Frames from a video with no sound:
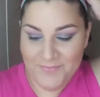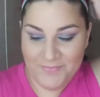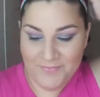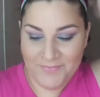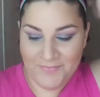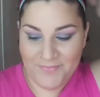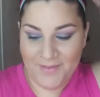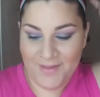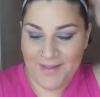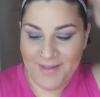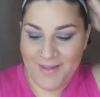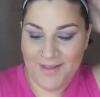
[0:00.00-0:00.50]

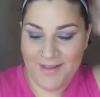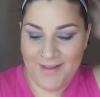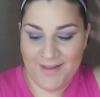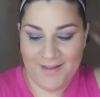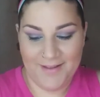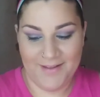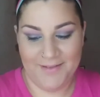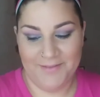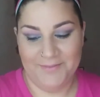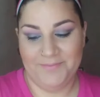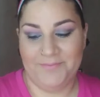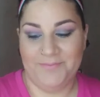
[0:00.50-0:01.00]

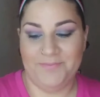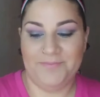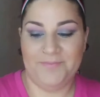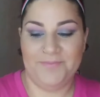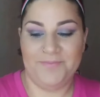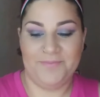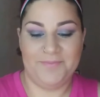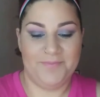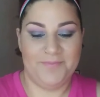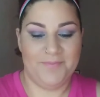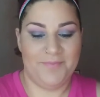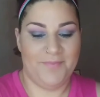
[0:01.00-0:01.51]

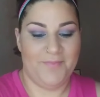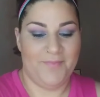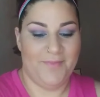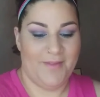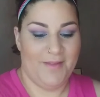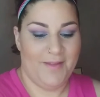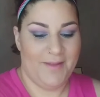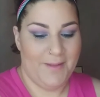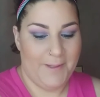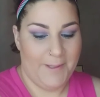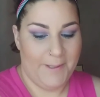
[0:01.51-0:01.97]
No one is speaking in this clip.